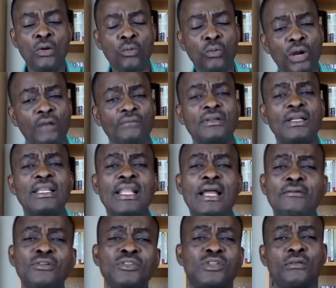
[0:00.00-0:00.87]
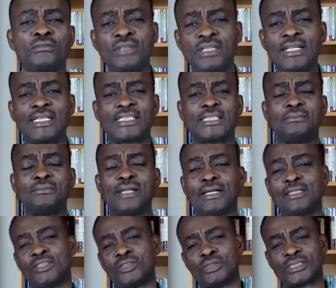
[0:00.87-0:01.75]
One of the levels of leadership
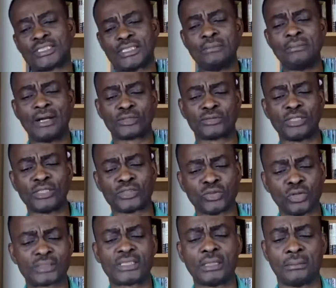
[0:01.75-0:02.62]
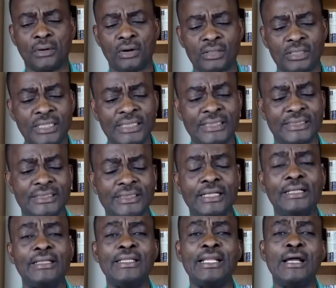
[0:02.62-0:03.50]
that John C. Maxwell talks about
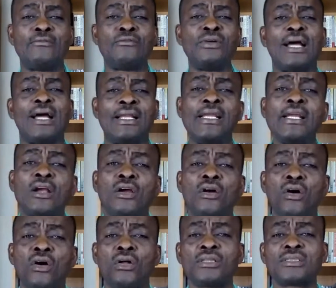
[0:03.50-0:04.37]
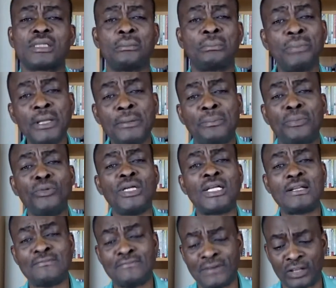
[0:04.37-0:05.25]
is the level that he calls
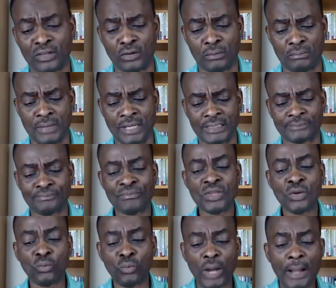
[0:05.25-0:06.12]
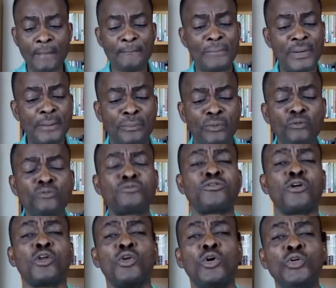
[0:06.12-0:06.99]
people development. When people
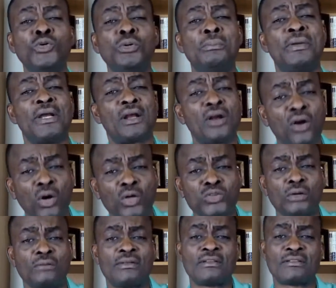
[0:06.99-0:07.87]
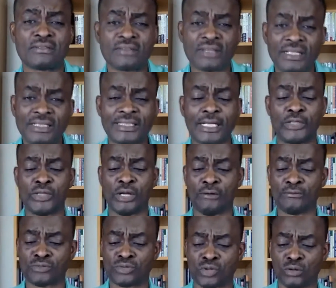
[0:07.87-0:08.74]
follow you because of the things that
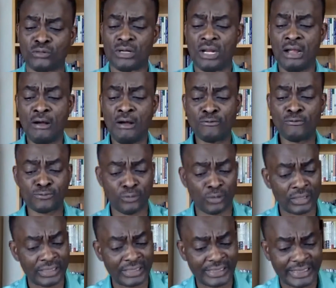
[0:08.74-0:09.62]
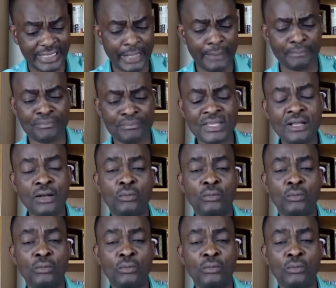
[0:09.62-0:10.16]
you have done for them.